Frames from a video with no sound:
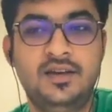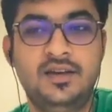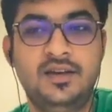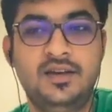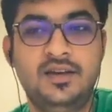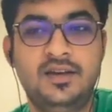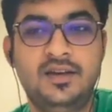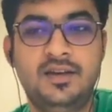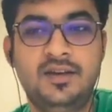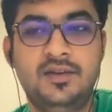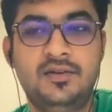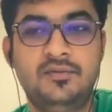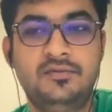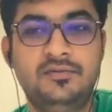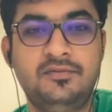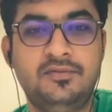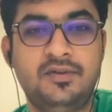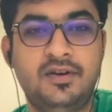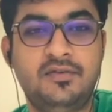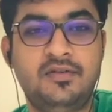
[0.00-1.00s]
uh,
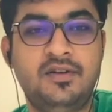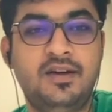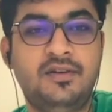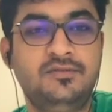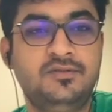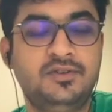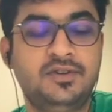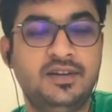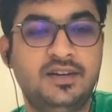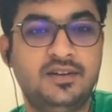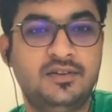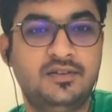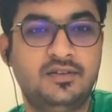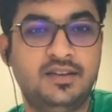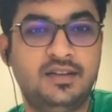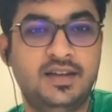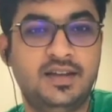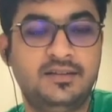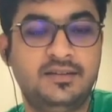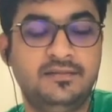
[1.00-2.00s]
I'd love to hear on
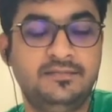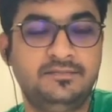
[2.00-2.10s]
that.